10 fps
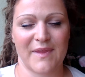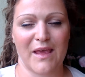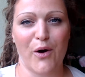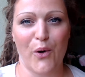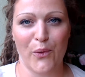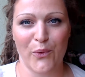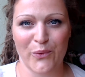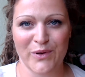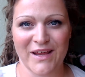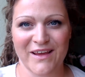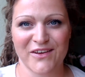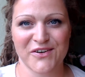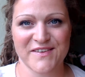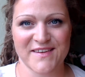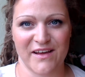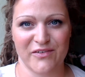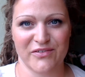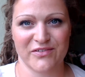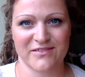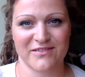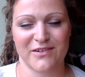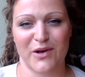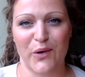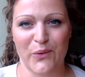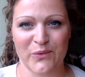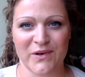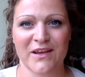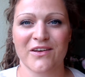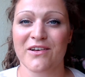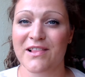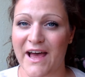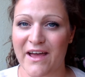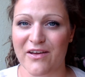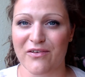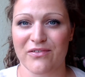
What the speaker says: Owning yourself, owning your life.